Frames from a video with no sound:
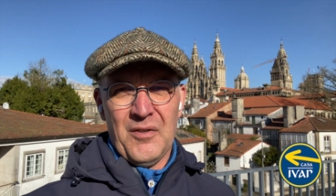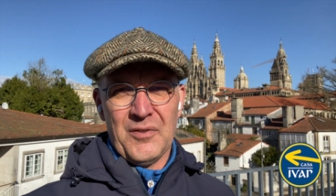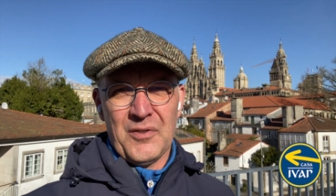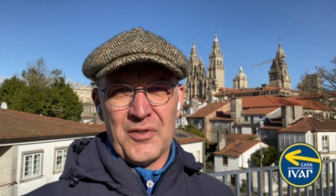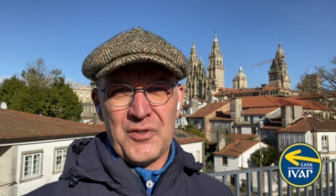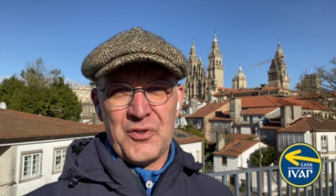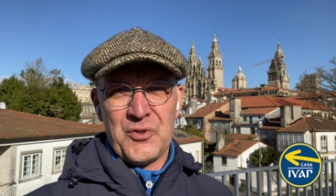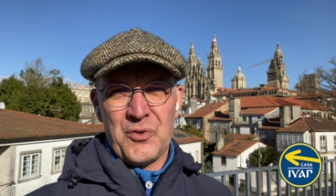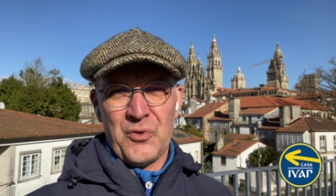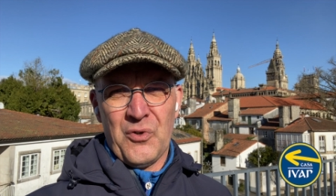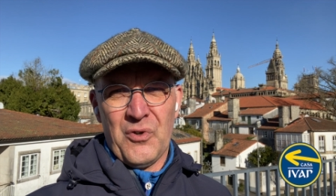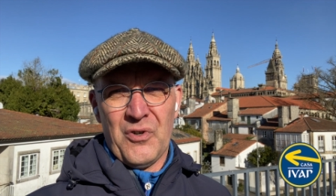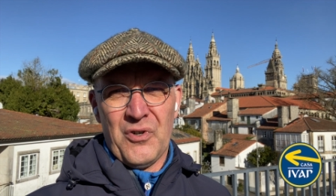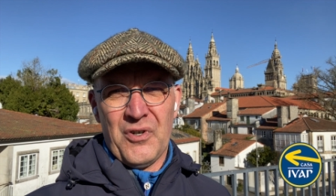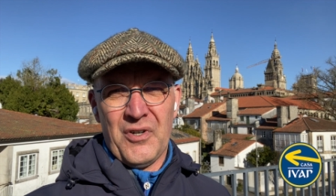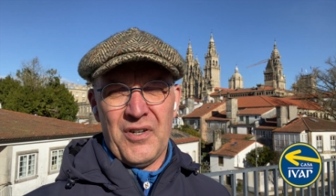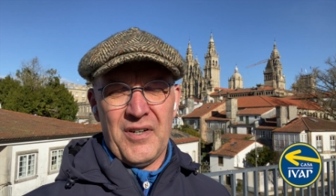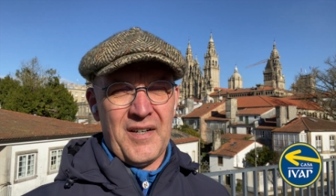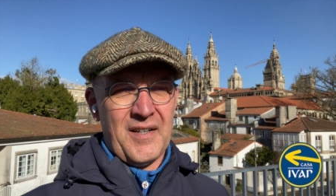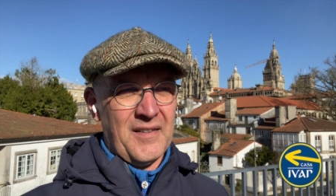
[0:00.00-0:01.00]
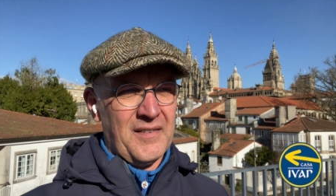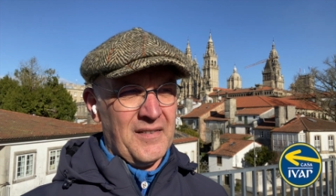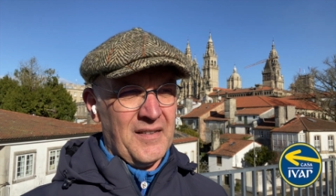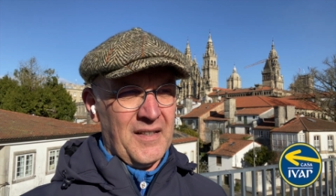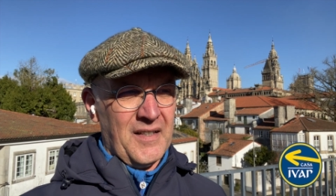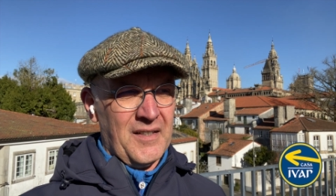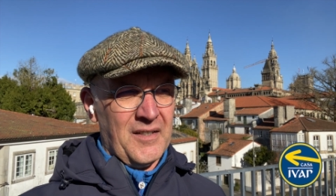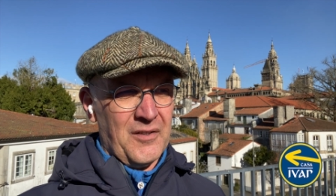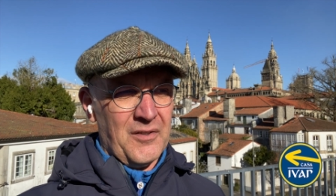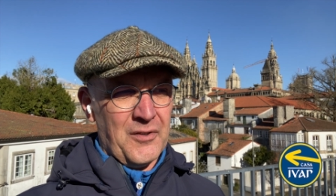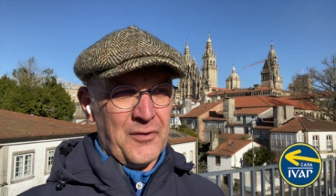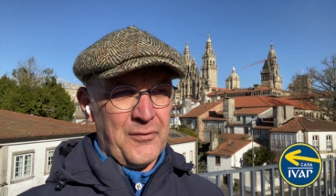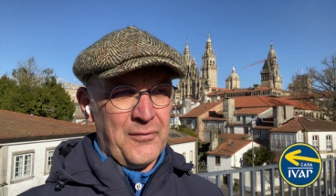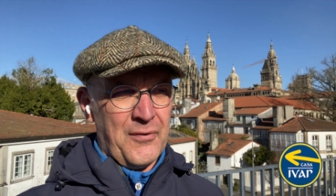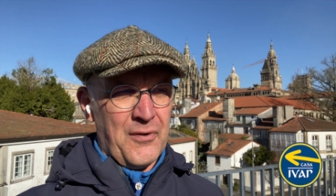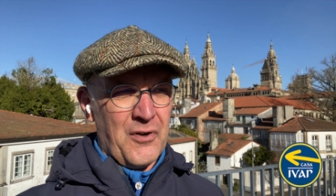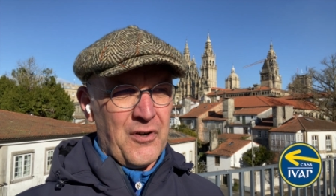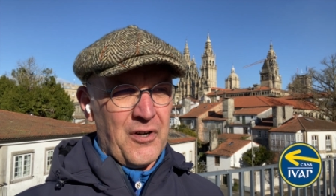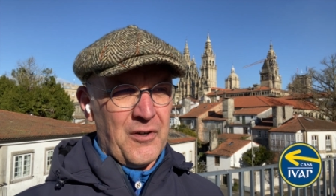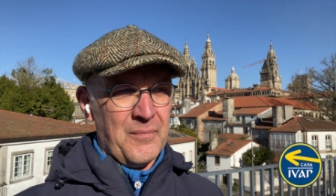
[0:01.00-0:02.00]
the store and on the
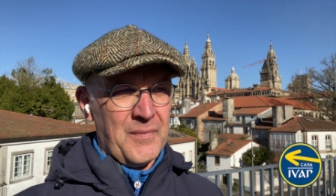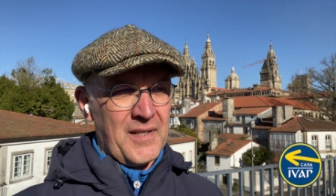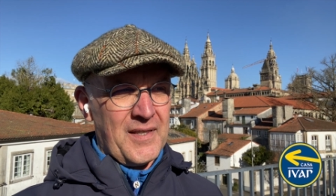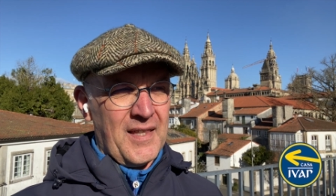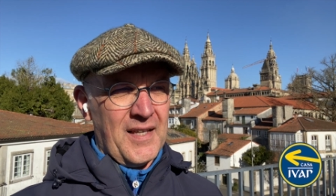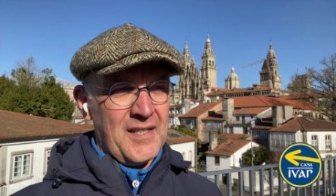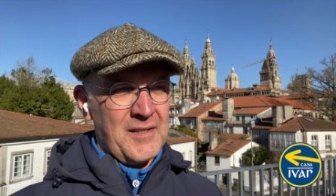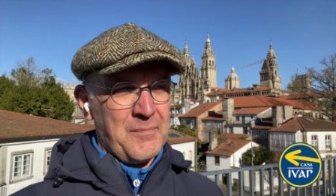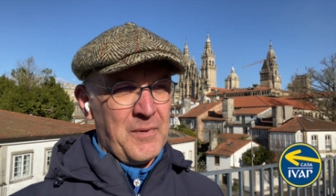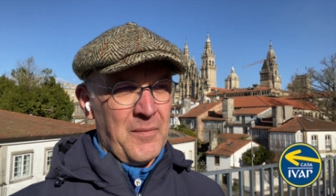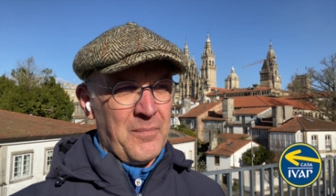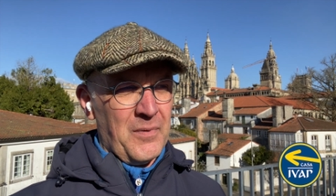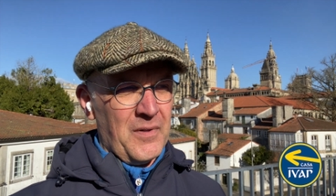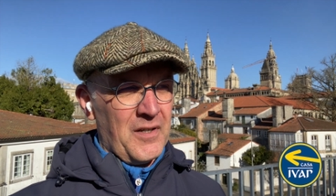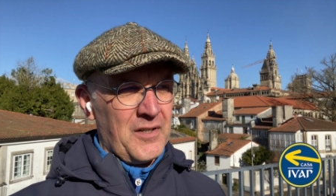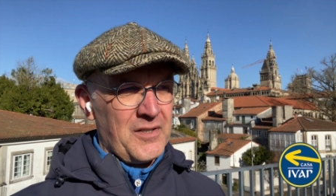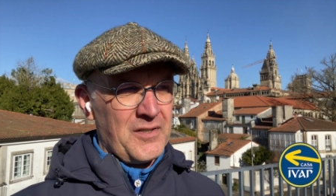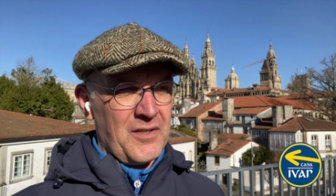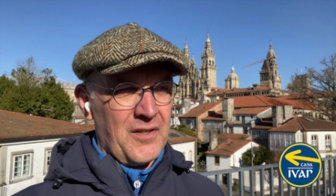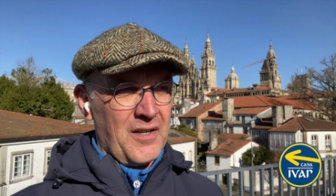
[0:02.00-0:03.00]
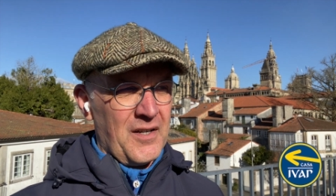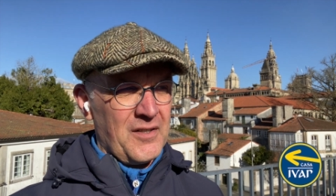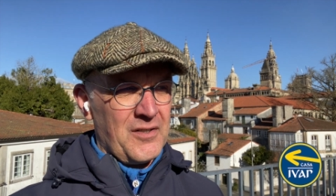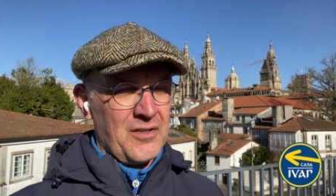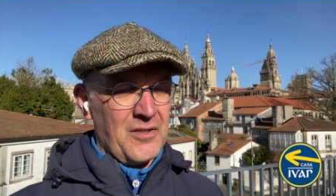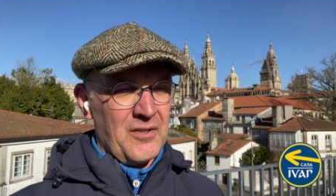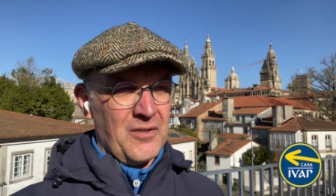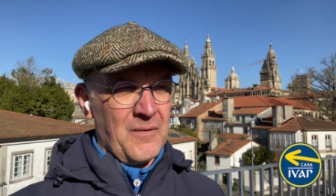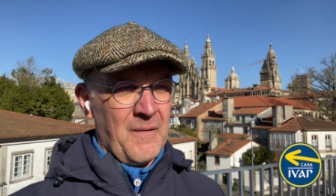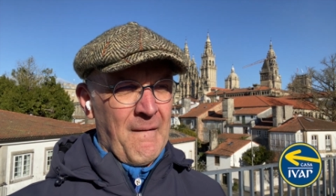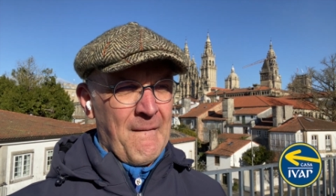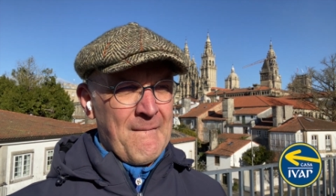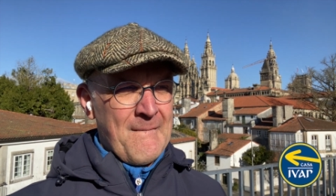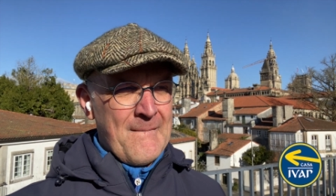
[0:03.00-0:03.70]
forum, I think people are starting to